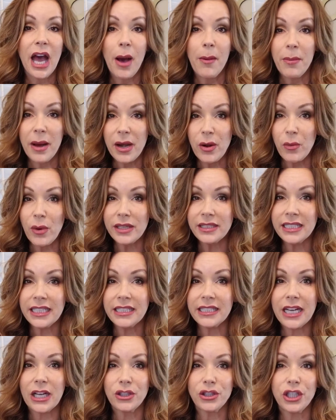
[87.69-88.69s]
but it wasn't
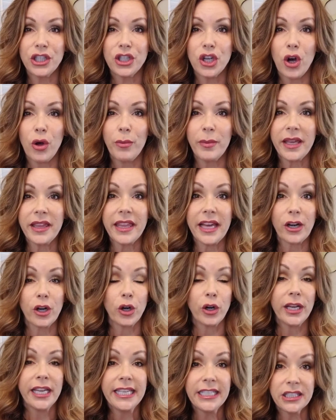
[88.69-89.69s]
until she told me that
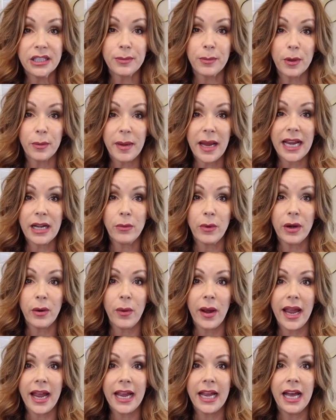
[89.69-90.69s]
her heel spur pain went
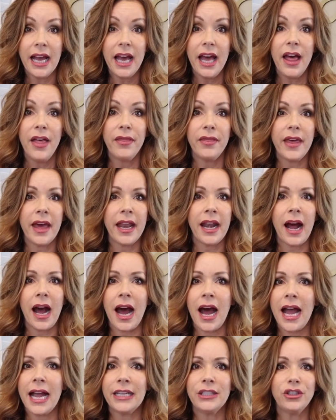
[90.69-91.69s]
away that
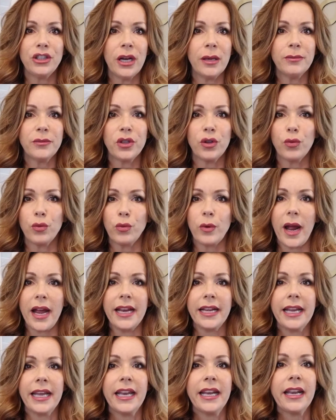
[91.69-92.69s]
I jumped
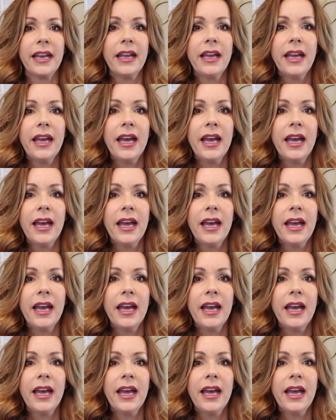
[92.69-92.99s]
right in.